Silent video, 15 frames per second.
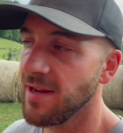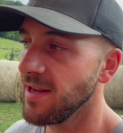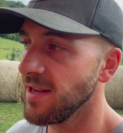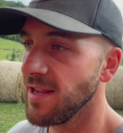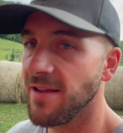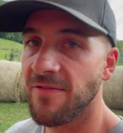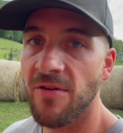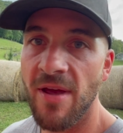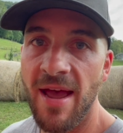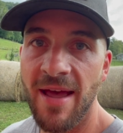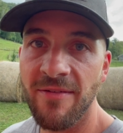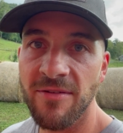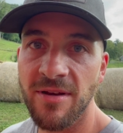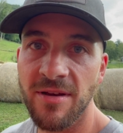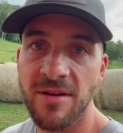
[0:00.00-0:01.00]
If you
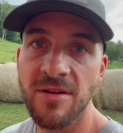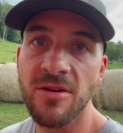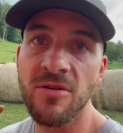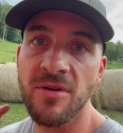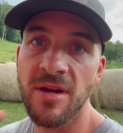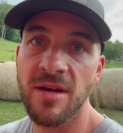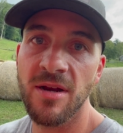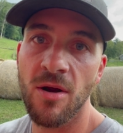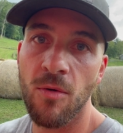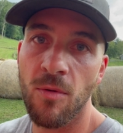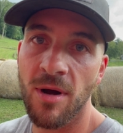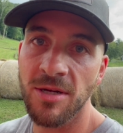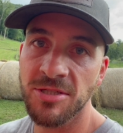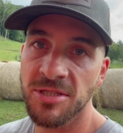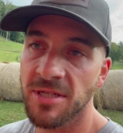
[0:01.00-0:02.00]
haven't, you need to go
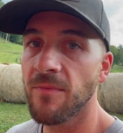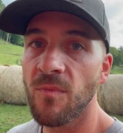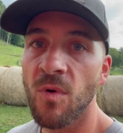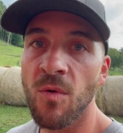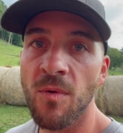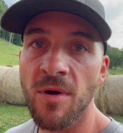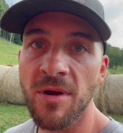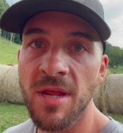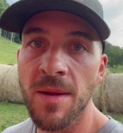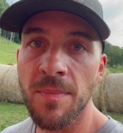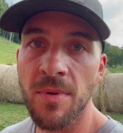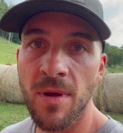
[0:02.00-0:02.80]
watch it. We will keep you